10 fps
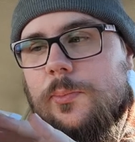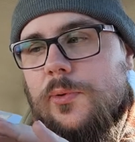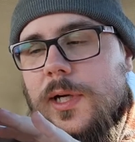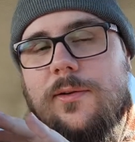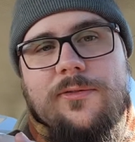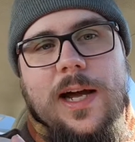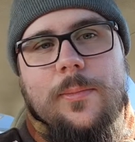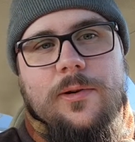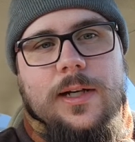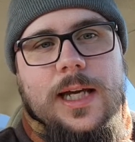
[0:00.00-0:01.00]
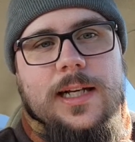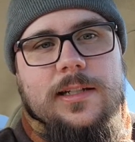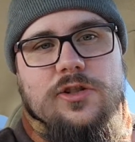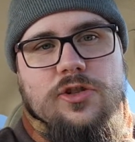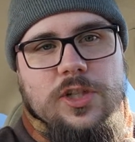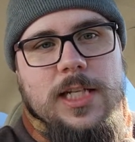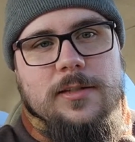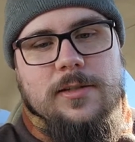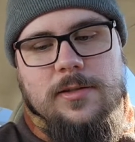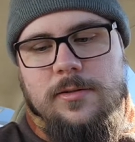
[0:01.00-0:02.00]
prefabricated
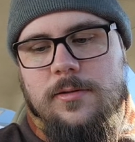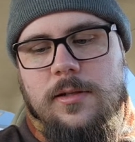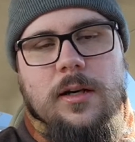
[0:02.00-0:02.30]
sheets